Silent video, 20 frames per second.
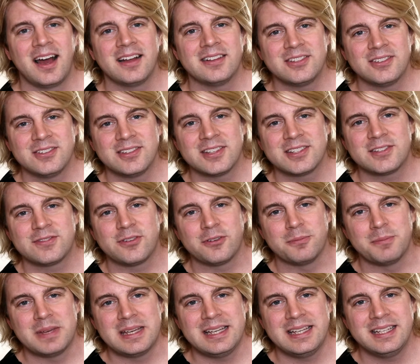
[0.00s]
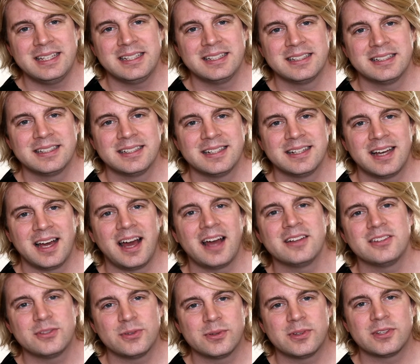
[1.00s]
I do this for me.
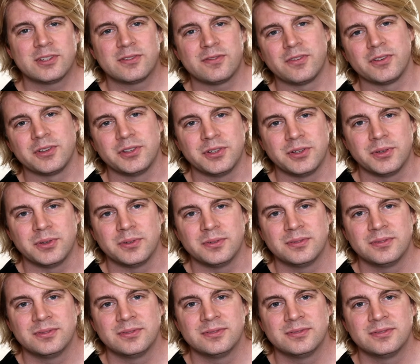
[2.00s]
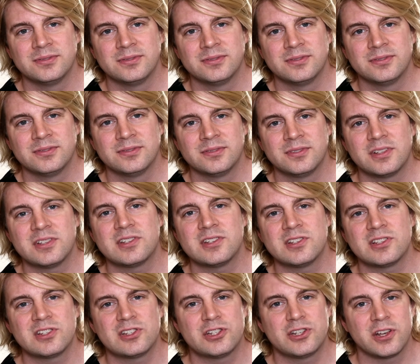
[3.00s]
I do this for you. This
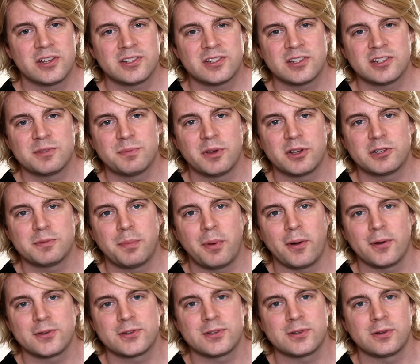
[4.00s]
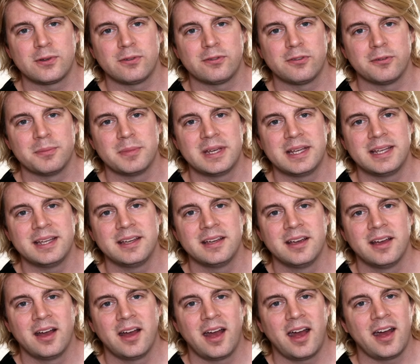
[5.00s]
is just as much personal for me
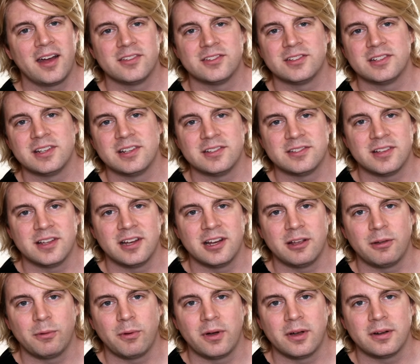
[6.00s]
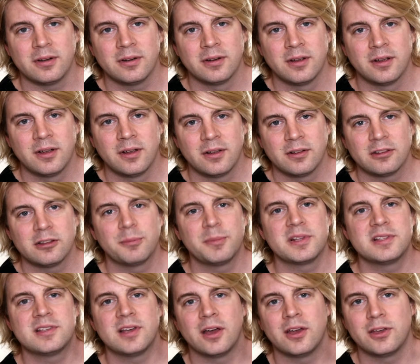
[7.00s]
as it is anyone. Let
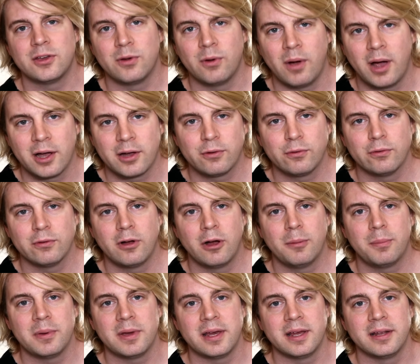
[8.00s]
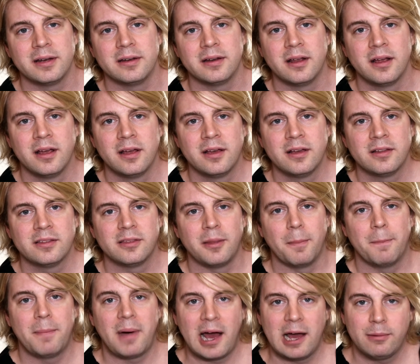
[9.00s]
me tell you, I grew up in the
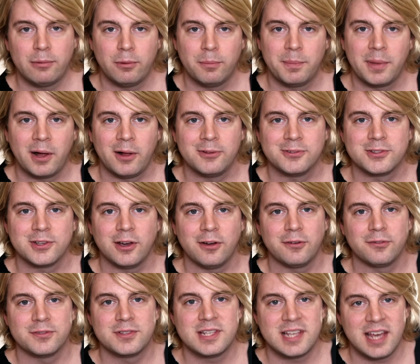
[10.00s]
Bible Belt of